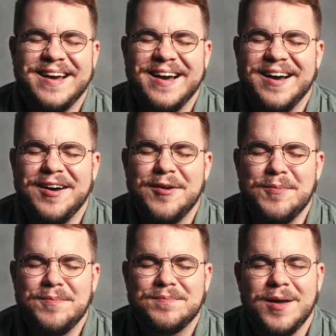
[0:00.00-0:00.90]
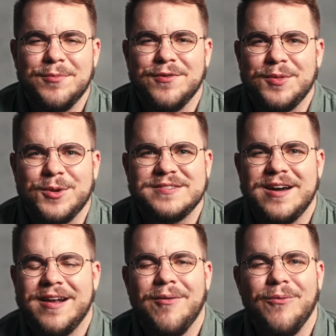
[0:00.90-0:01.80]
I'm from a little
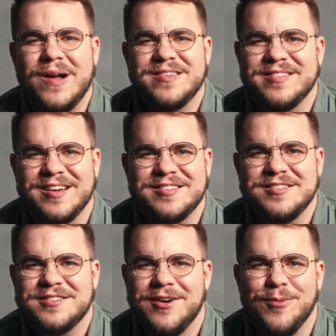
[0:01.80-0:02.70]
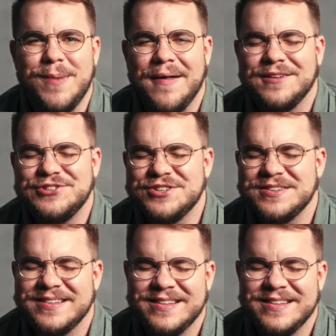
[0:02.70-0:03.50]
town out in West Texas called Ballinger.